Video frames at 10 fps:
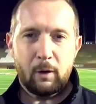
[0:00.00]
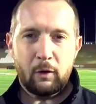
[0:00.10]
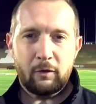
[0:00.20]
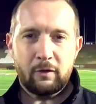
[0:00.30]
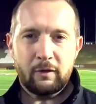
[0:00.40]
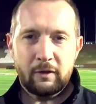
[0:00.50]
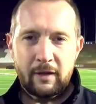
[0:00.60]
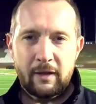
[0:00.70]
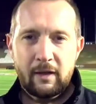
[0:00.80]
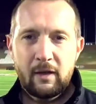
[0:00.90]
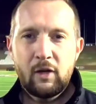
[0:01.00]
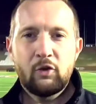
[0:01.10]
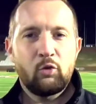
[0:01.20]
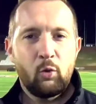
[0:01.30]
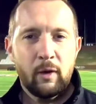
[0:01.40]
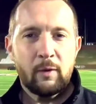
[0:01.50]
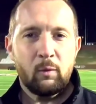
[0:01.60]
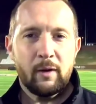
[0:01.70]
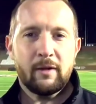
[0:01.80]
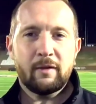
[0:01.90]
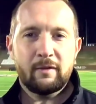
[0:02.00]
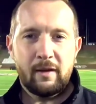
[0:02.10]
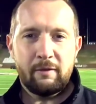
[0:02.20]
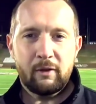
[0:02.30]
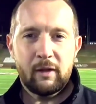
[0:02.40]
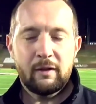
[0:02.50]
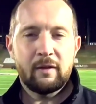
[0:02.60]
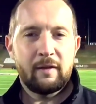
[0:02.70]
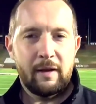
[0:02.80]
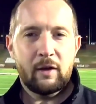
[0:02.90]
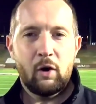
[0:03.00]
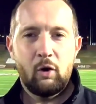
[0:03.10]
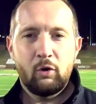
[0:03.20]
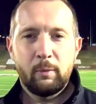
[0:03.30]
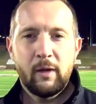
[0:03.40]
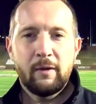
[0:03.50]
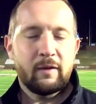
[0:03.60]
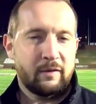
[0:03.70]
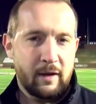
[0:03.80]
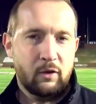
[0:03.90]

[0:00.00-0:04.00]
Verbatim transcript: Marceline 21 to 7 to take home the state